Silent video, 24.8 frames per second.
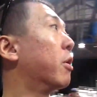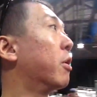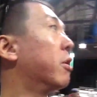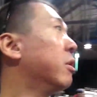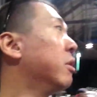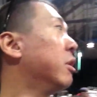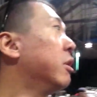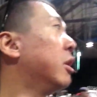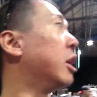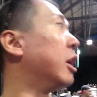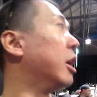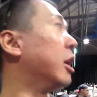
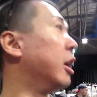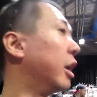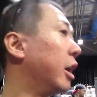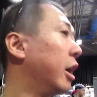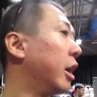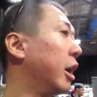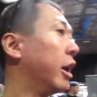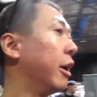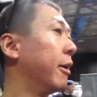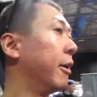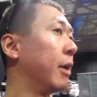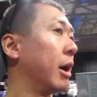
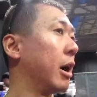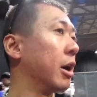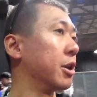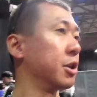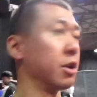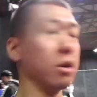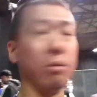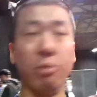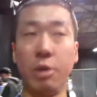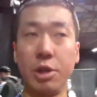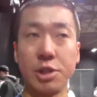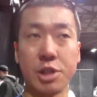Uh, I don't
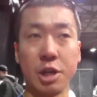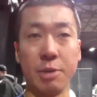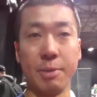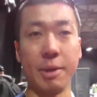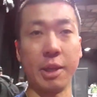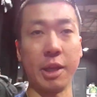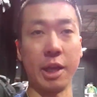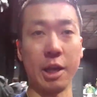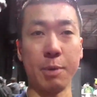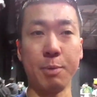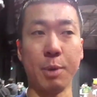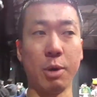know what it's gonna be
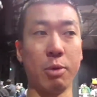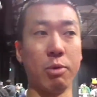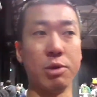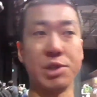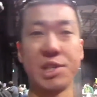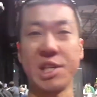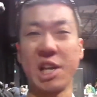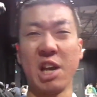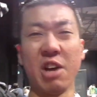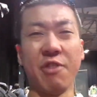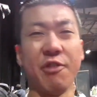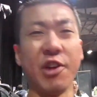like, but we'll
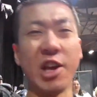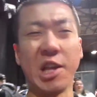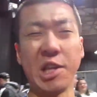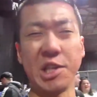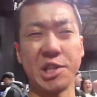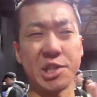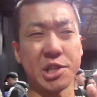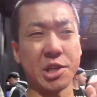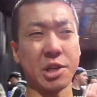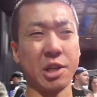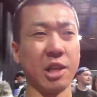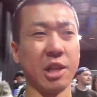see how
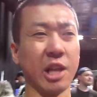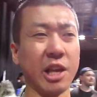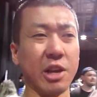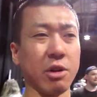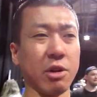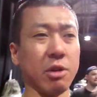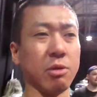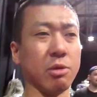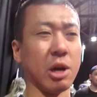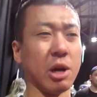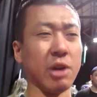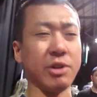Ben's
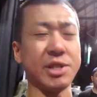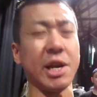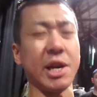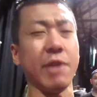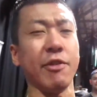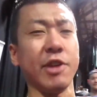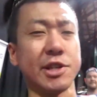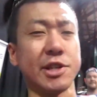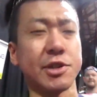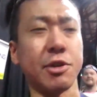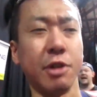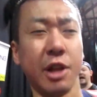la- how see how
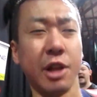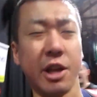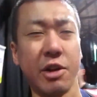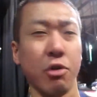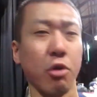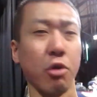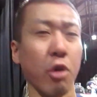later